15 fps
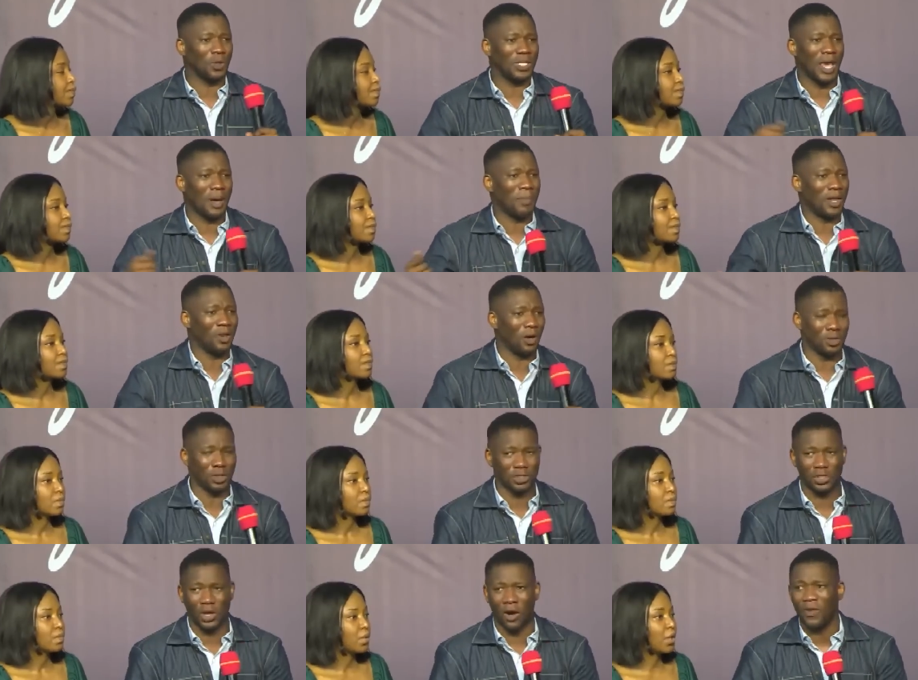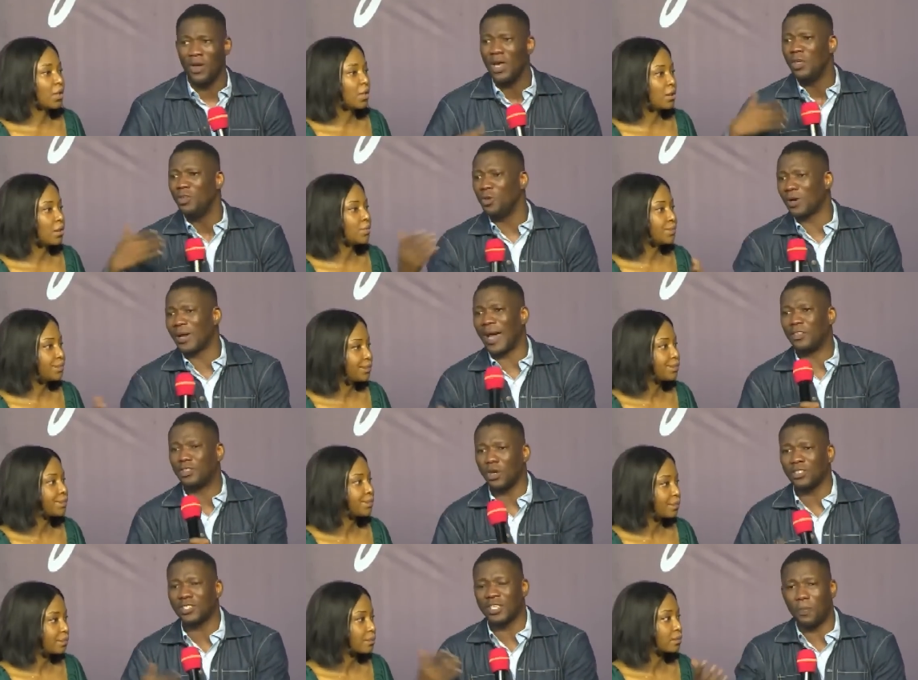Speaker 1: with them and all the stuff. Yeah. You can
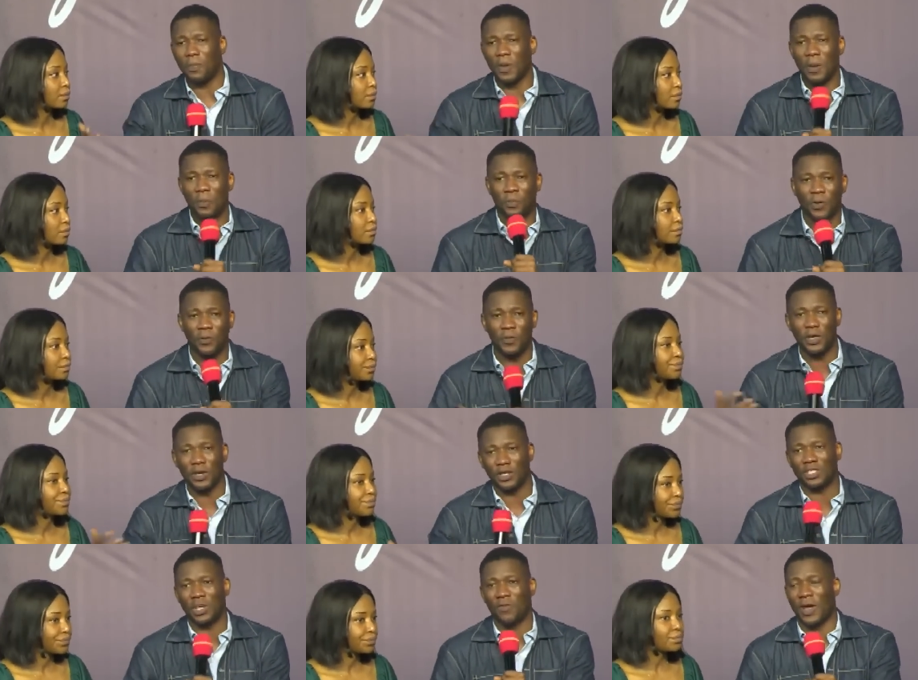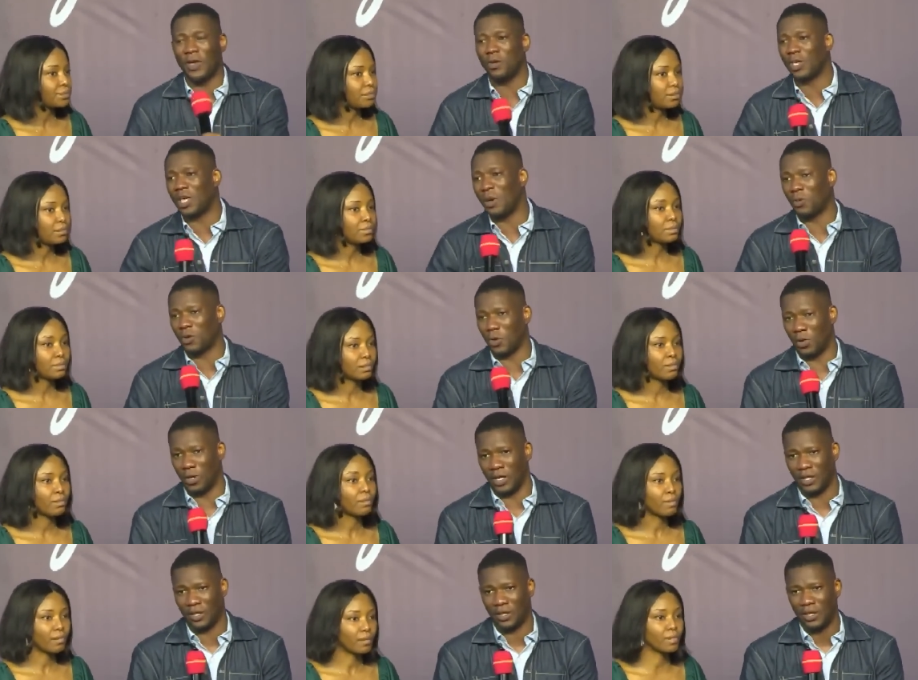just keep improving yourself and you keep
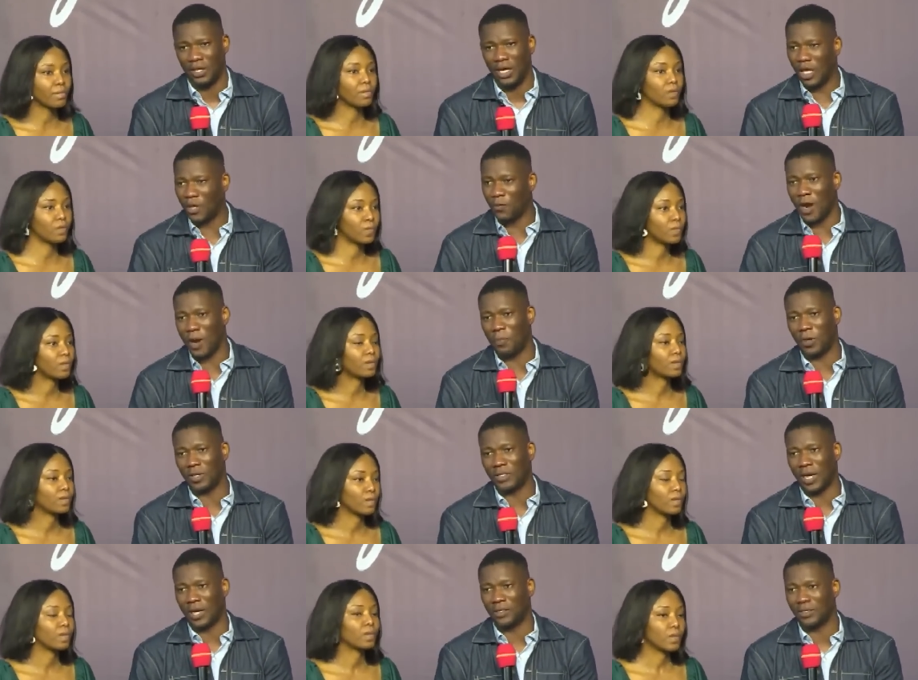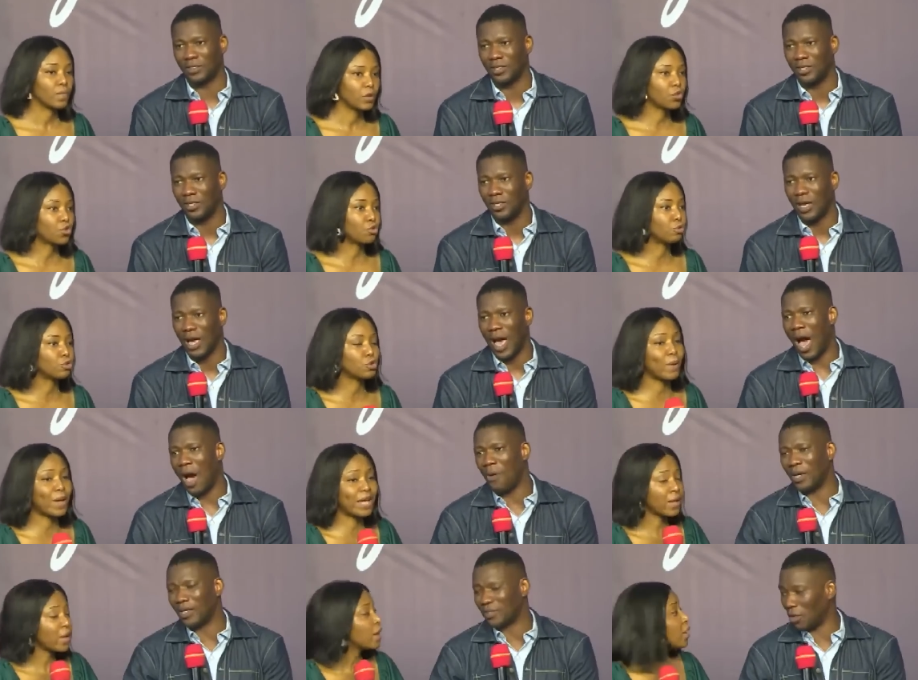growing. Mm. is very important.
Speaker 2: True. So
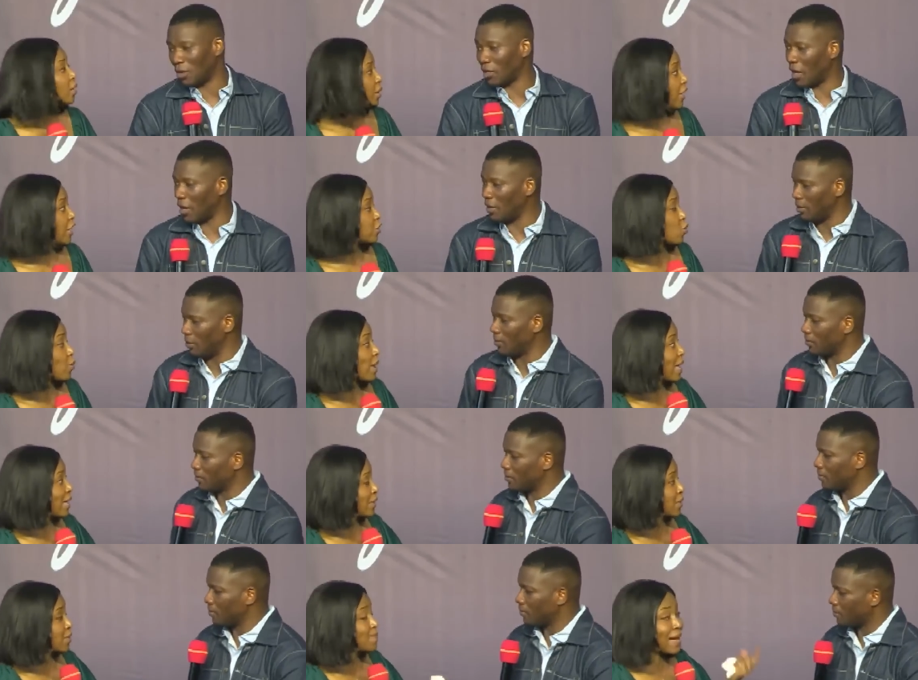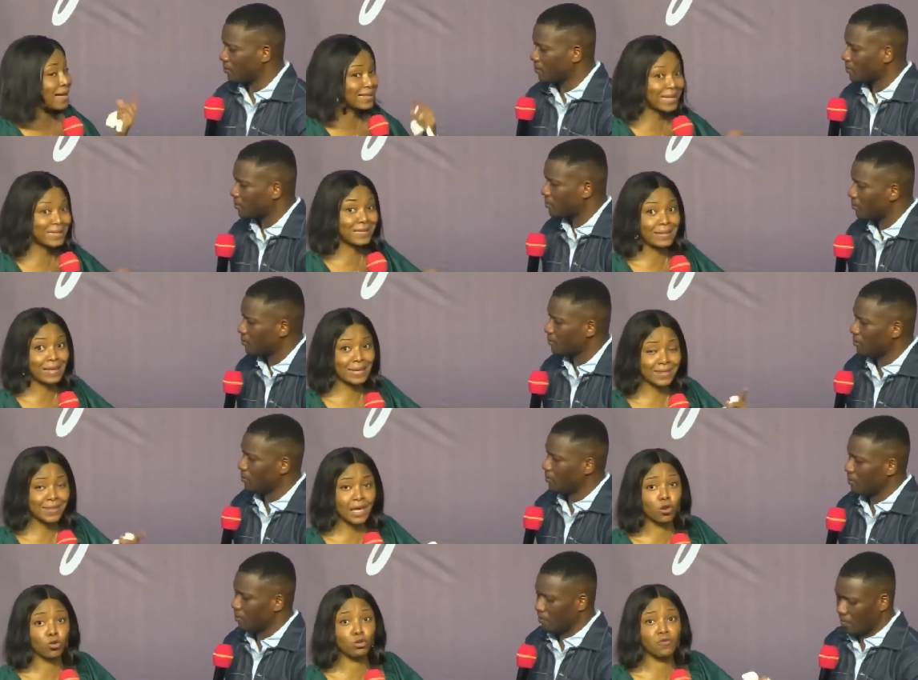Ours, why, okay. Yeah, so why are the smartest in that
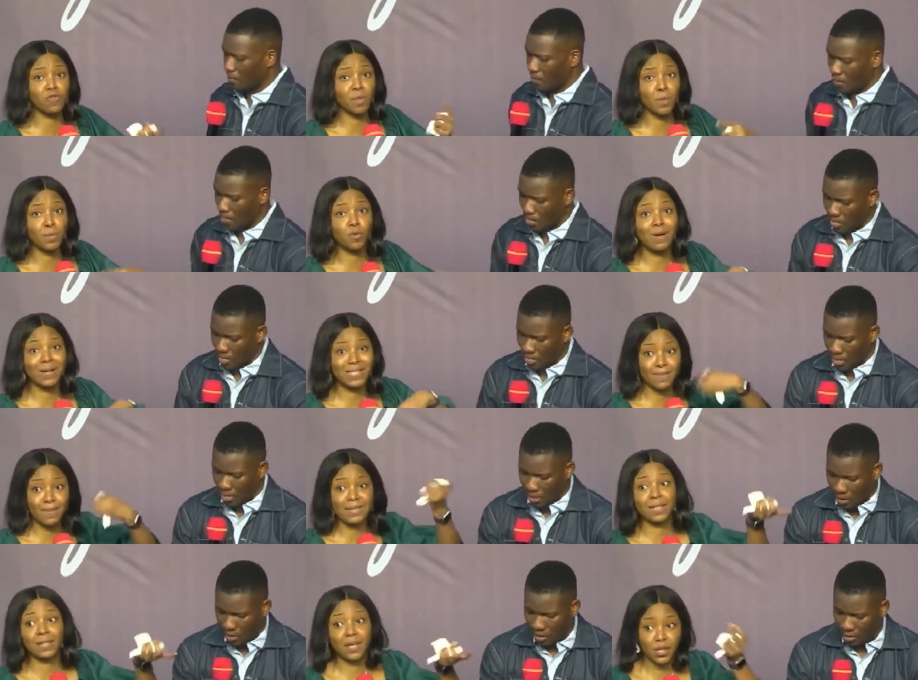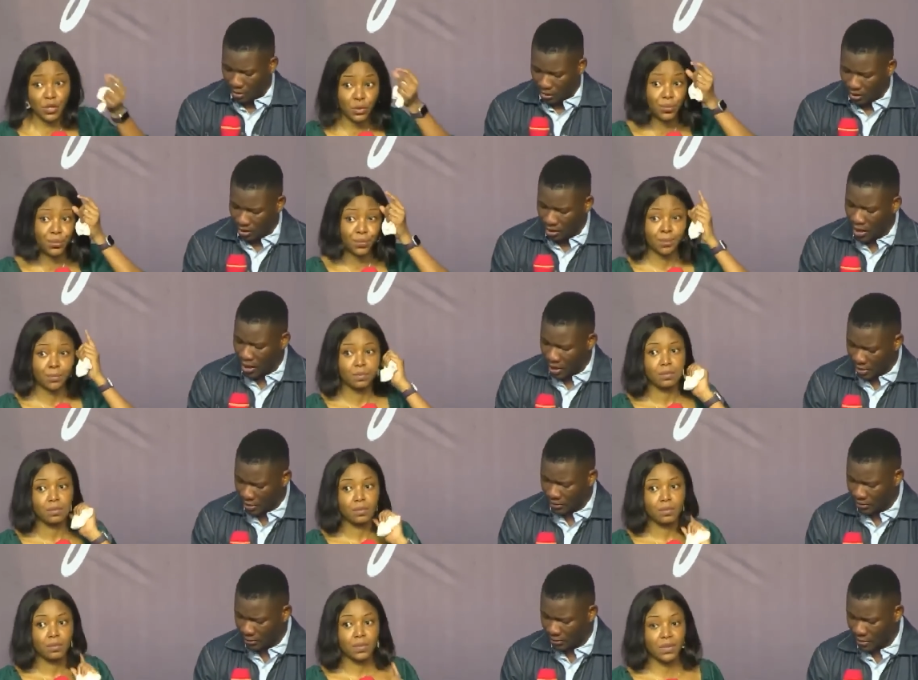circle? Look for people who are smarter than you.
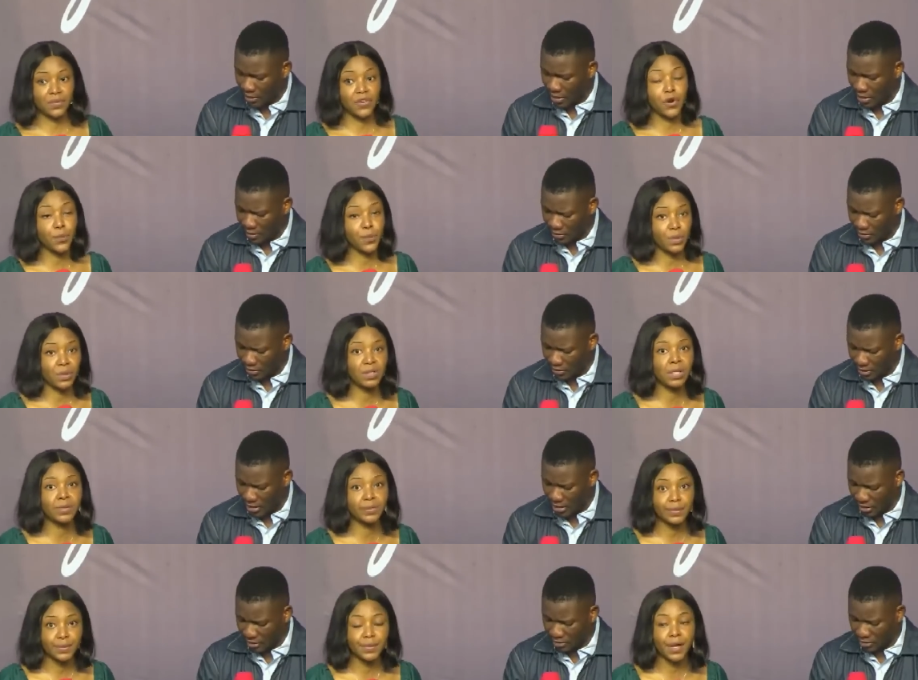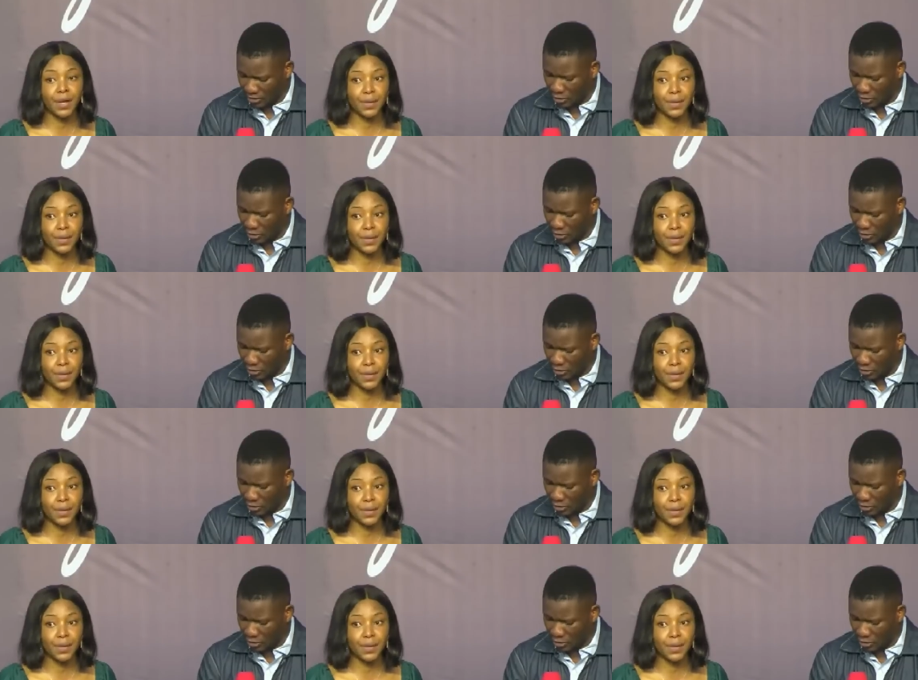
Speaker 1: Yes, yes, yes. Yeah.